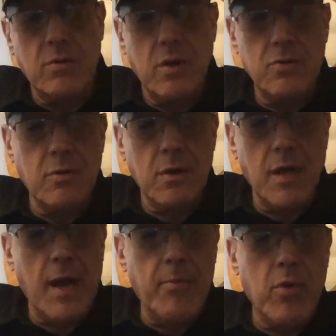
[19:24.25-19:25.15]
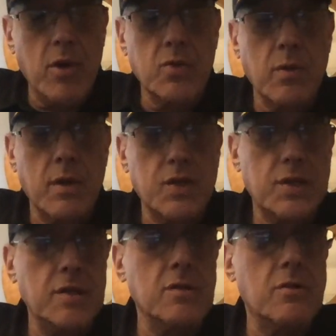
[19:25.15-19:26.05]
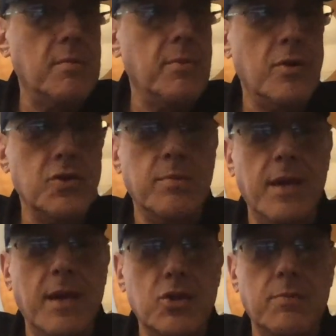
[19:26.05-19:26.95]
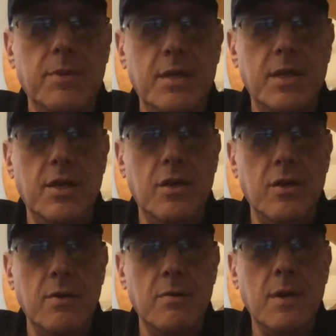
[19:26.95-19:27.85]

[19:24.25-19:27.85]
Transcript: go to a lot of ports where it's still criminal to be LGBTQ,